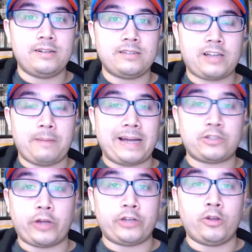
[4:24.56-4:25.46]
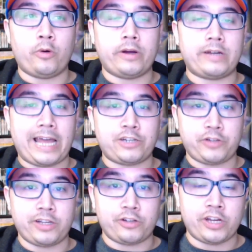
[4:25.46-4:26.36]
to come back to ignore that
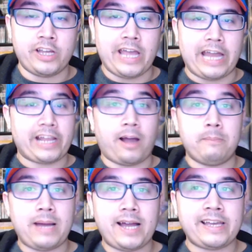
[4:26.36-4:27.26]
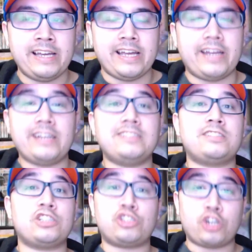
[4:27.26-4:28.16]
trailer. And I come back, and then this is
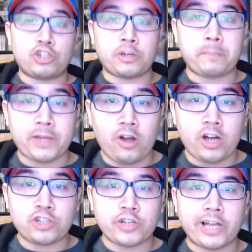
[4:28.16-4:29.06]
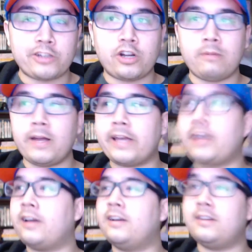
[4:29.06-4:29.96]
the Star Trek Beyond trailer. I'm like,
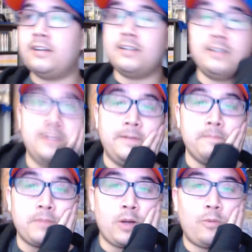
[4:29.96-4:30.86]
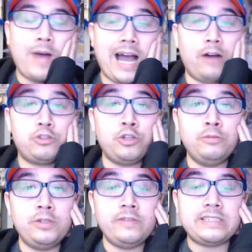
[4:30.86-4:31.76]
wow, two
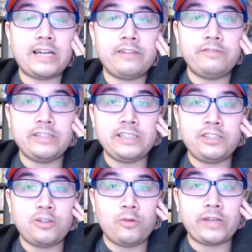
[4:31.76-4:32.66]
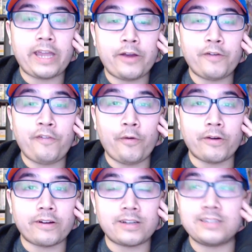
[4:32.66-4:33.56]
movies I really don't care for.